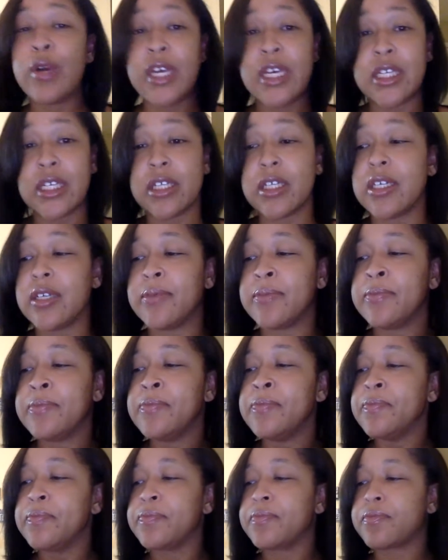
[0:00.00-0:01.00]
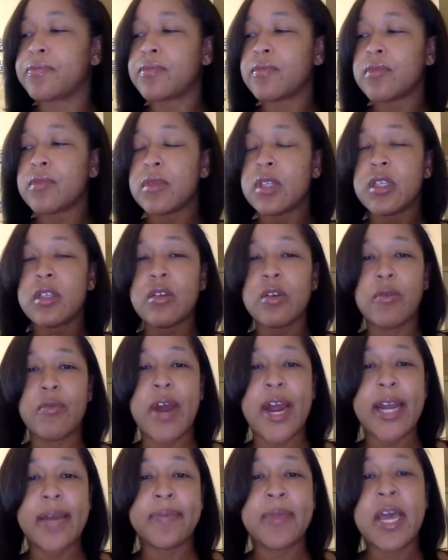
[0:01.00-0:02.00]
easily
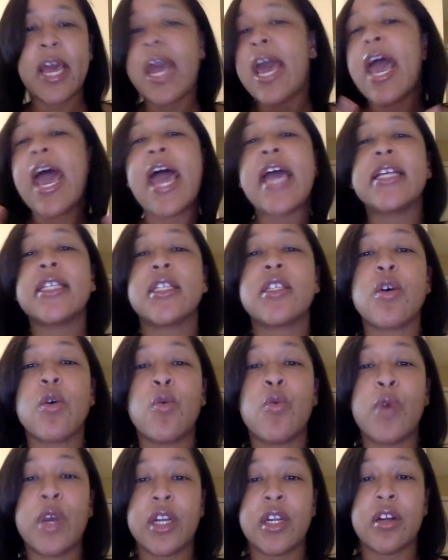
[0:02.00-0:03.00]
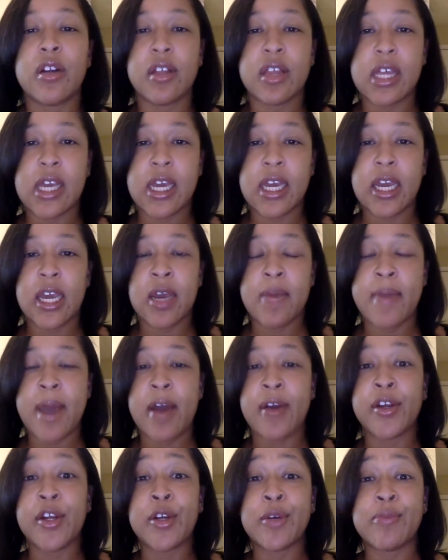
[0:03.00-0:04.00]
right? And so when you're thinking
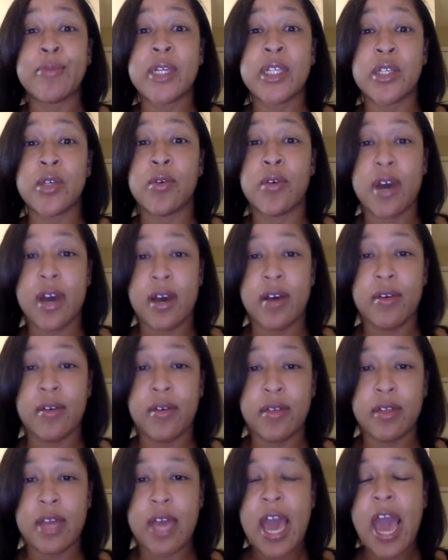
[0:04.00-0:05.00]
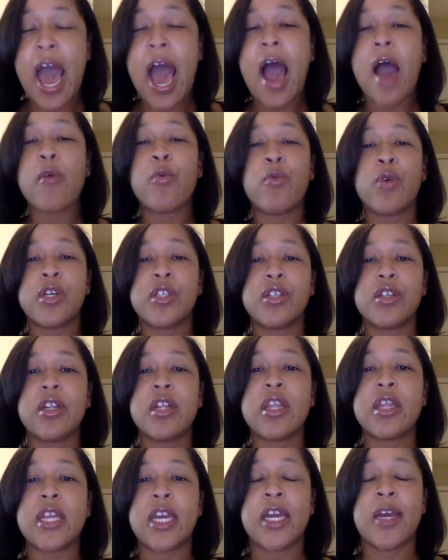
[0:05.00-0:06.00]
about your mental health, I want you
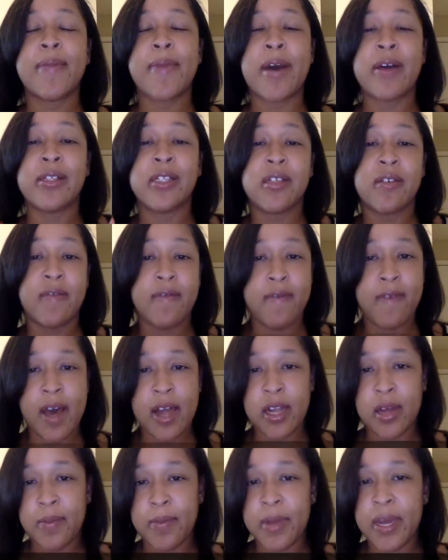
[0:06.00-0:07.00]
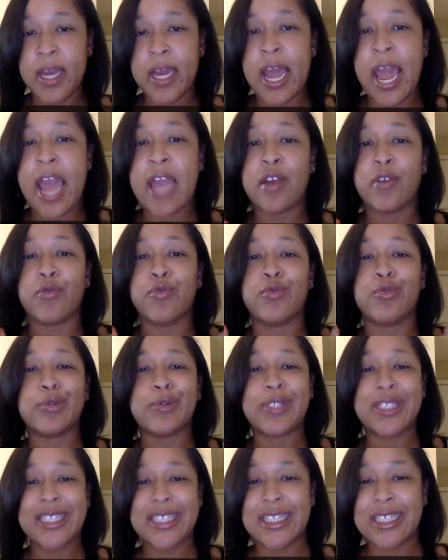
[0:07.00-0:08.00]
to think about developing a
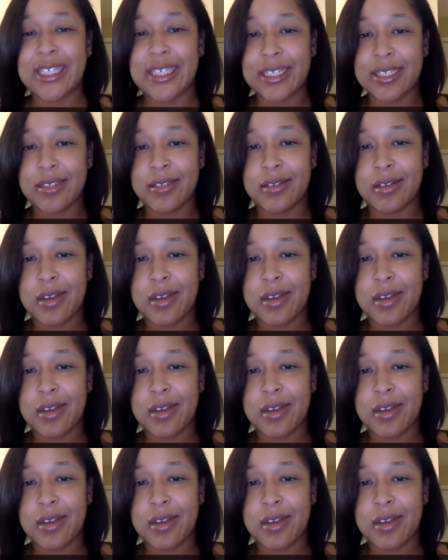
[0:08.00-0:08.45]
routine.